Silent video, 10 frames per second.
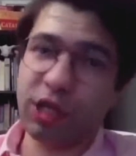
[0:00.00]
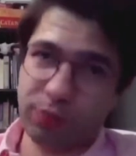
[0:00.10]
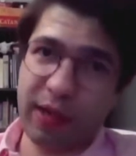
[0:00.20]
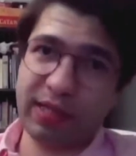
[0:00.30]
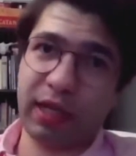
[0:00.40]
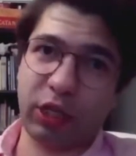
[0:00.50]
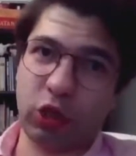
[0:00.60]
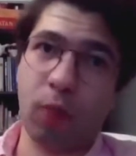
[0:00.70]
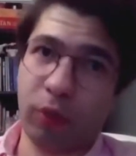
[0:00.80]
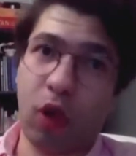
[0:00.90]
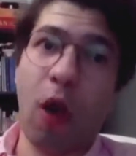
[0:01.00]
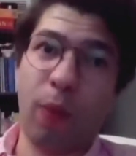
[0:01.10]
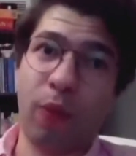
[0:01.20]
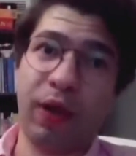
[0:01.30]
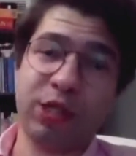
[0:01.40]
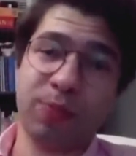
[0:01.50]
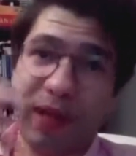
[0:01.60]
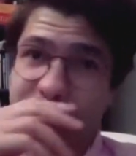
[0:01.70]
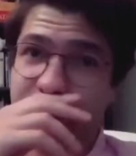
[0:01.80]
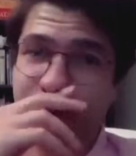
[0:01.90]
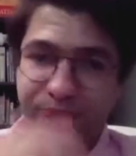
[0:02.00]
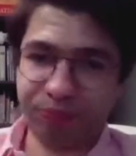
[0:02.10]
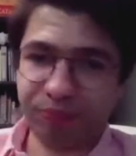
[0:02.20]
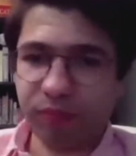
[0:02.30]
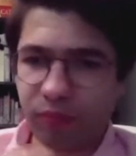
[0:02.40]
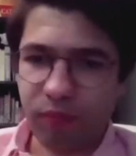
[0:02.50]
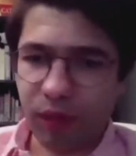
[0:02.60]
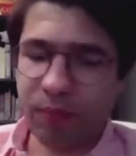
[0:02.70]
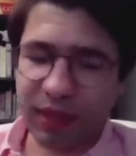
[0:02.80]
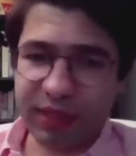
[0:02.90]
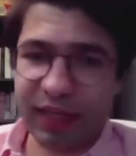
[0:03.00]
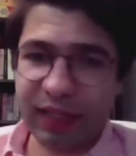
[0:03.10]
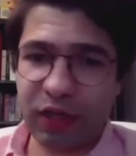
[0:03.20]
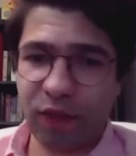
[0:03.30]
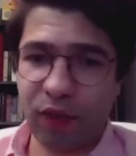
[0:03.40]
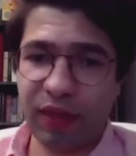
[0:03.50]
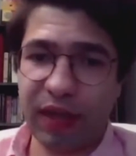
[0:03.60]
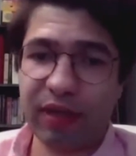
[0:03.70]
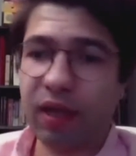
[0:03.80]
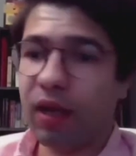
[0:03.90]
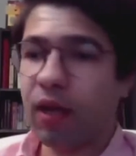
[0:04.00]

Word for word: space telescopes operate in space because they get to avoid that.